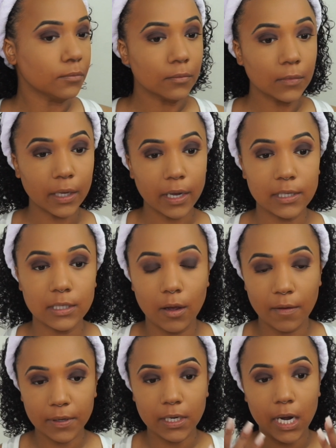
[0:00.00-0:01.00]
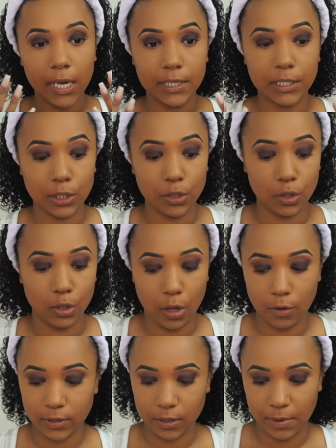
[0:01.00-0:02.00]
Like I still have a nice
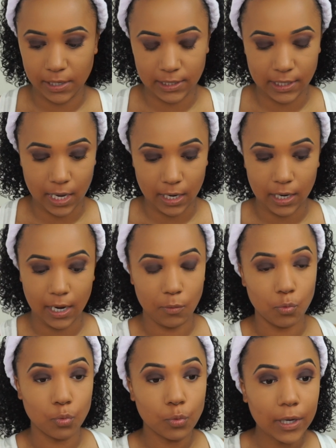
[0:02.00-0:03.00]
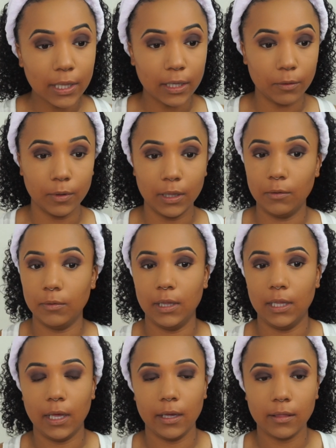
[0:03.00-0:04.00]
glow to my skin and I really, really, really
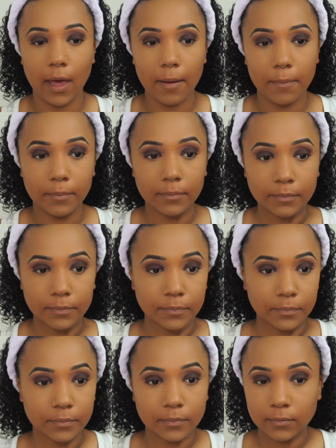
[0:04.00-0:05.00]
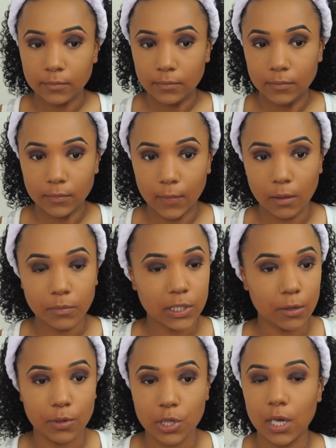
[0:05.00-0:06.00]
like that. I'm
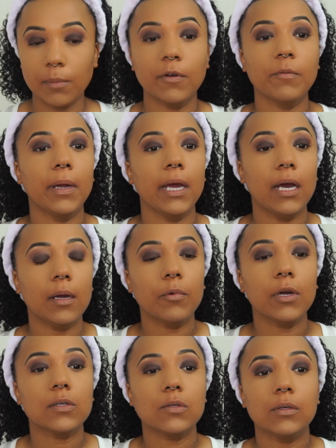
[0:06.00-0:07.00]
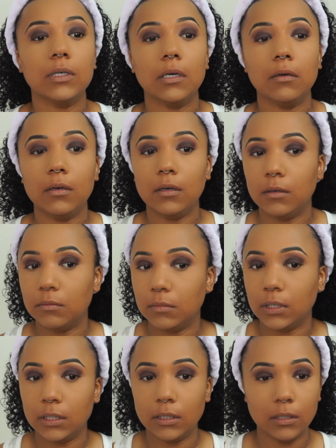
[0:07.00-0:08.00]
so ashamed of my eyebrows right now. Oh
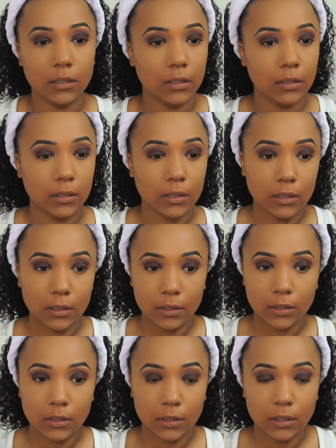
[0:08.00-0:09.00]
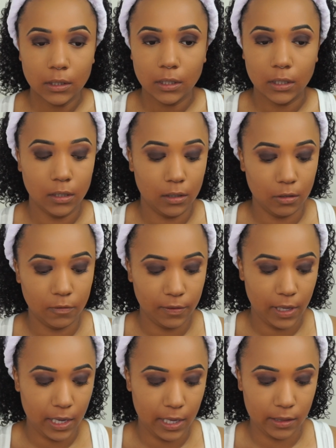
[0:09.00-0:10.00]
my. Hopefully
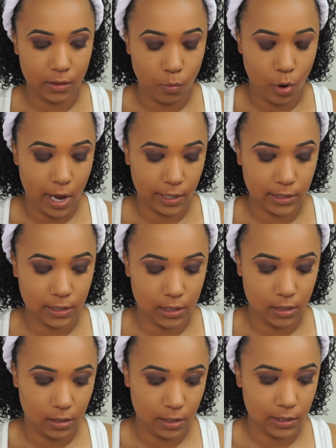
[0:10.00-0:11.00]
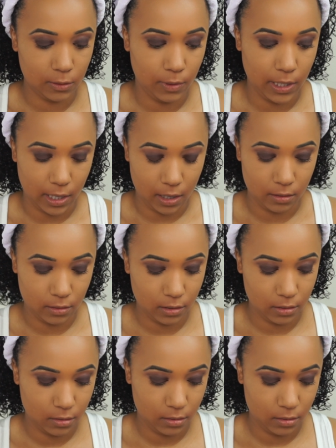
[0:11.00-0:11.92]
I can get them waxed this weekend.